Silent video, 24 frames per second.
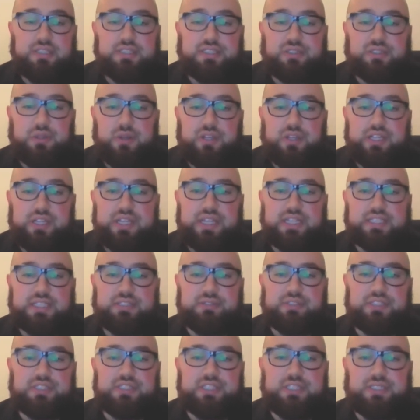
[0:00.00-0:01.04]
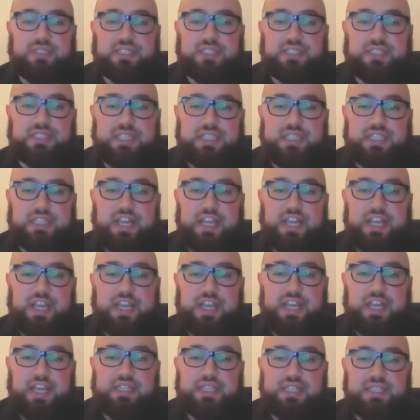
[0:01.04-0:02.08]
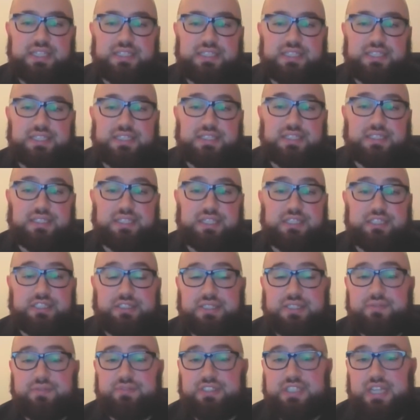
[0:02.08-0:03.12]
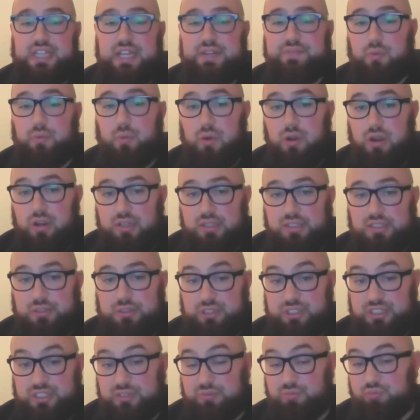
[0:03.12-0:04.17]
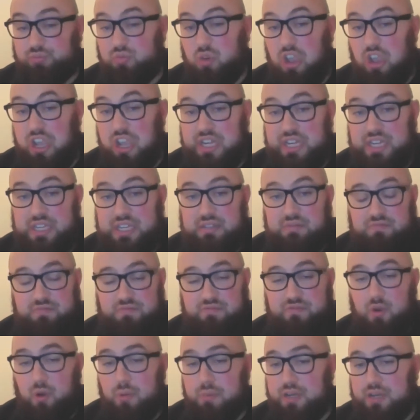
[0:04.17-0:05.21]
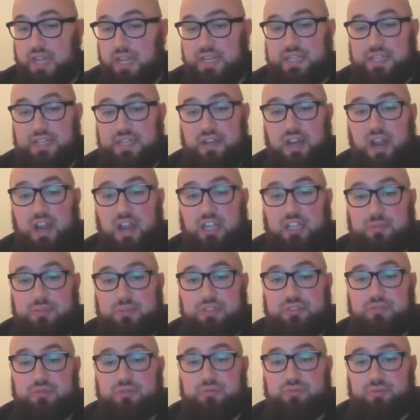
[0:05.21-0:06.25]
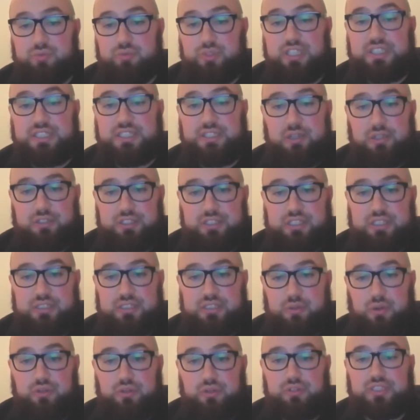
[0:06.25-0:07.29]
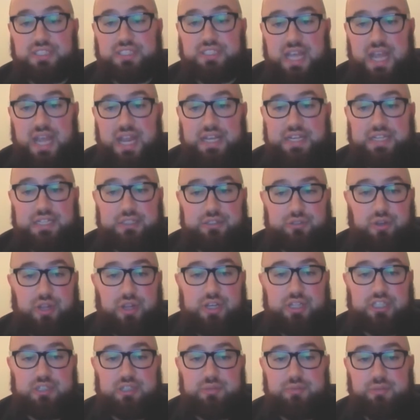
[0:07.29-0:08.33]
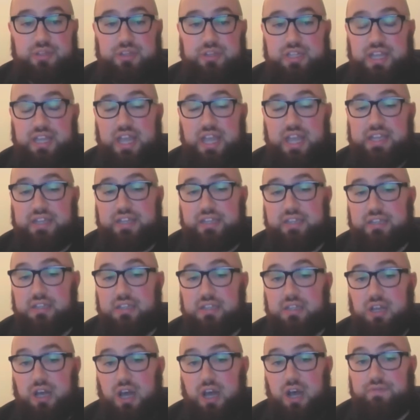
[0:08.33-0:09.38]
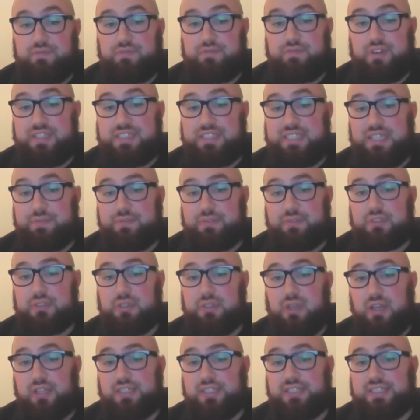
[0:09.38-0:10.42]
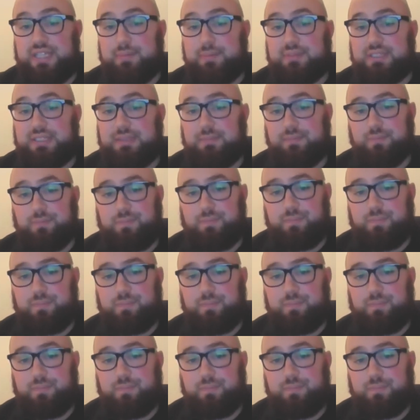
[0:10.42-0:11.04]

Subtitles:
Studying history at UCD gave me the key skills that I use every day for work, such as writing, formulating an argument, researching, understanding and trying to communicate often very difficult concepts.